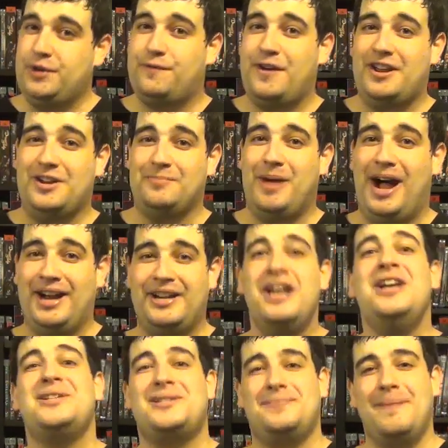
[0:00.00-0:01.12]
friend of mine,
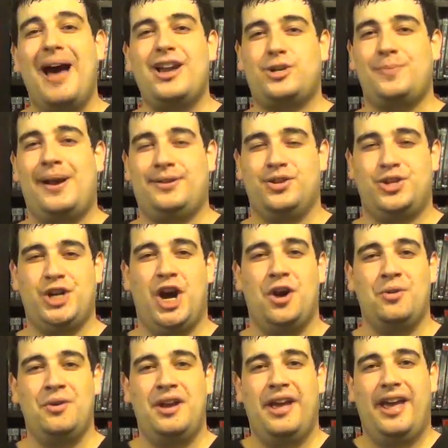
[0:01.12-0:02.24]
Smash Master Show,